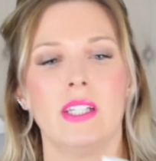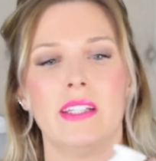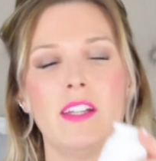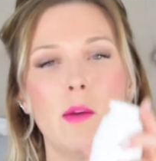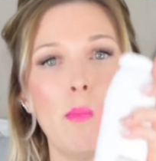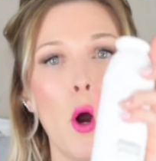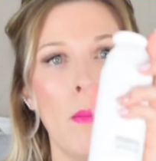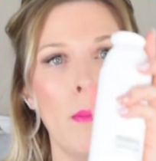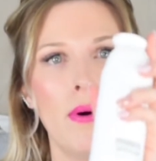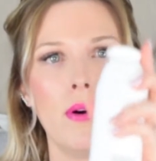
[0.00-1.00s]
It's in a
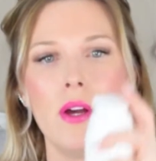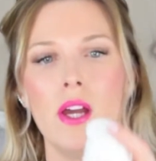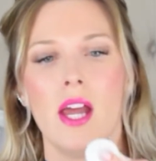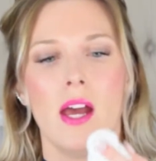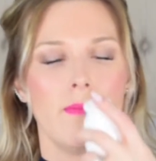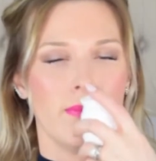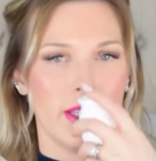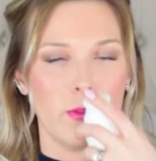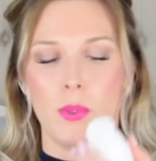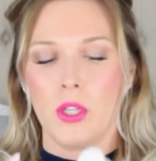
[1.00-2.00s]
pump.
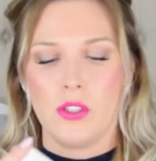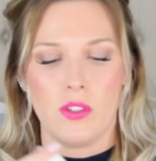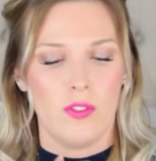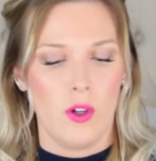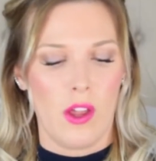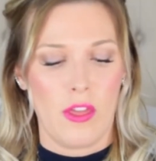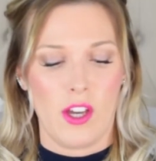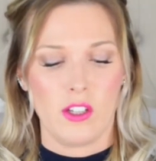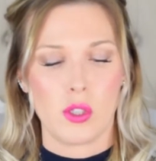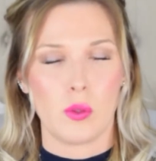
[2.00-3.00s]
It's beautiful. I
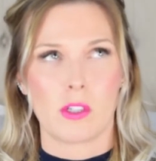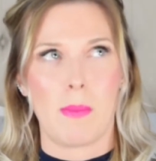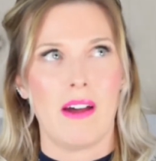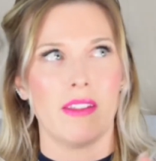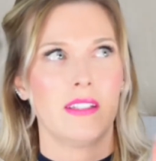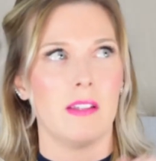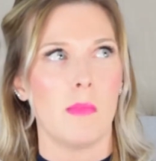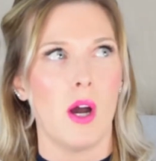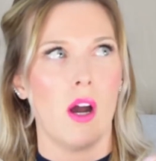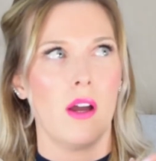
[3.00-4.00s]
think I talked about this in
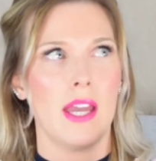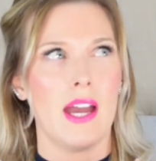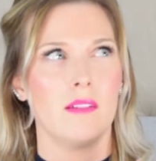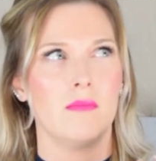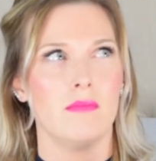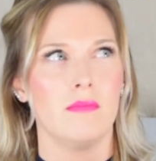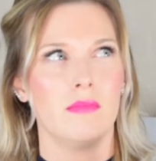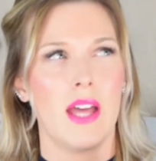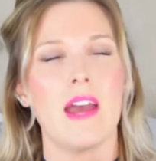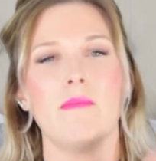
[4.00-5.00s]
my
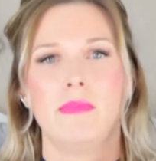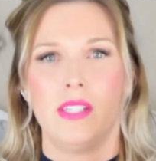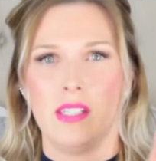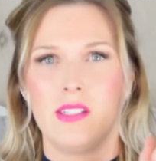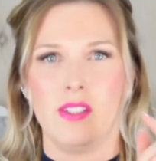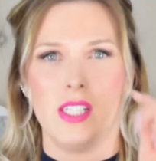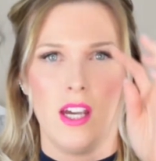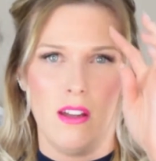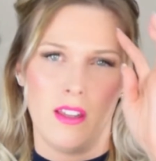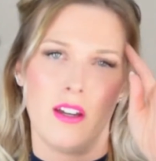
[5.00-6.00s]
empties
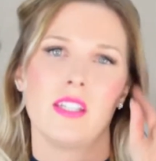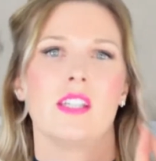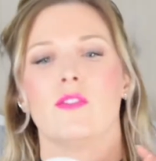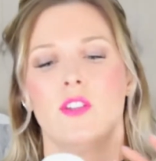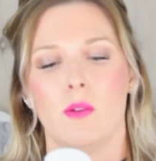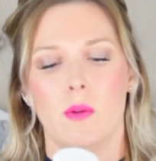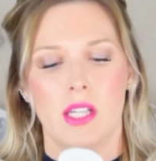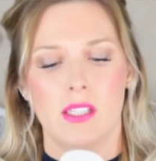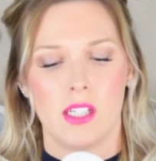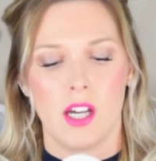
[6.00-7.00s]
video that I did a few
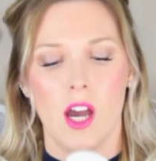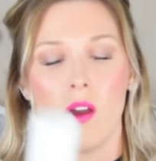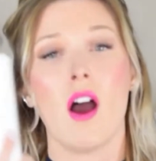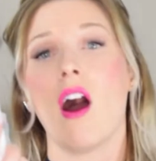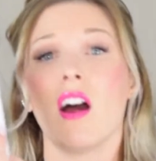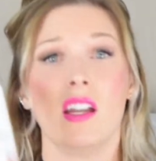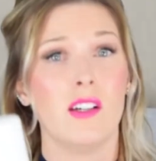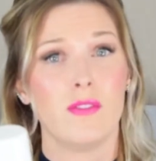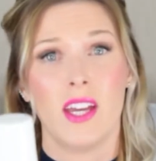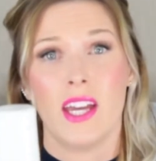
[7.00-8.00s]
weeks ago. I
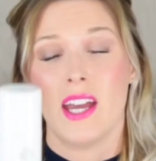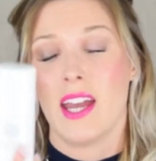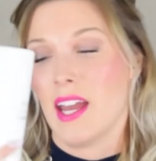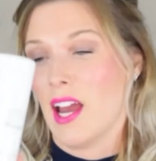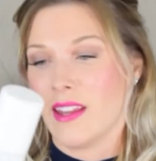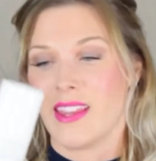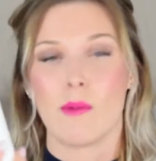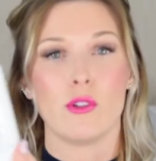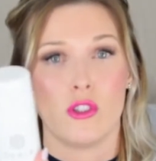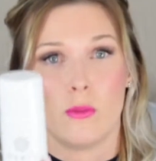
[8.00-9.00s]
love it, and that
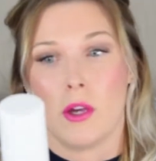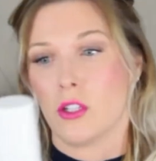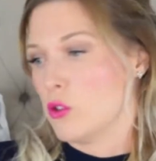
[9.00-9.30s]
would just be on a